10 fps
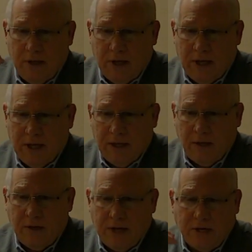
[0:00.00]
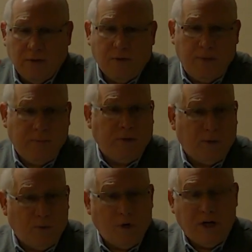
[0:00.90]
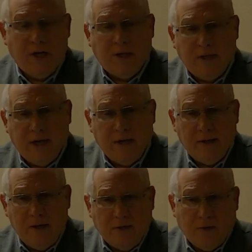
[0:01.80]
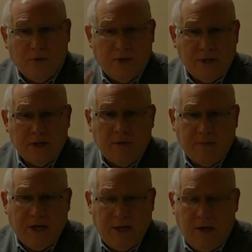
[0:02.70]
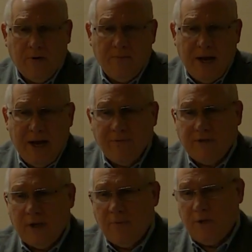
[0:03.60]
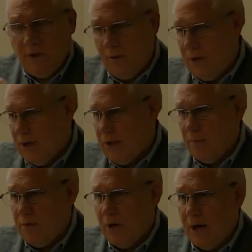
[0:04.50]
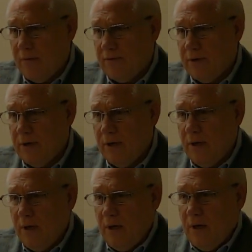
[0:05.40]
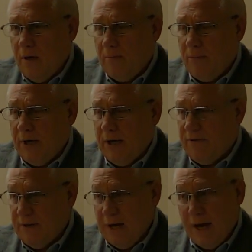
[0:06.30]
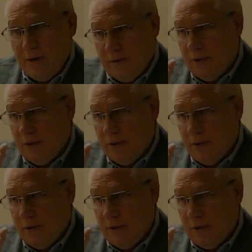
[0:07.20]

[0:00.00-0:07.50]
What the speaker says: our technical people are working on that. So this update here may have to come to you in a thumb drive. But if not,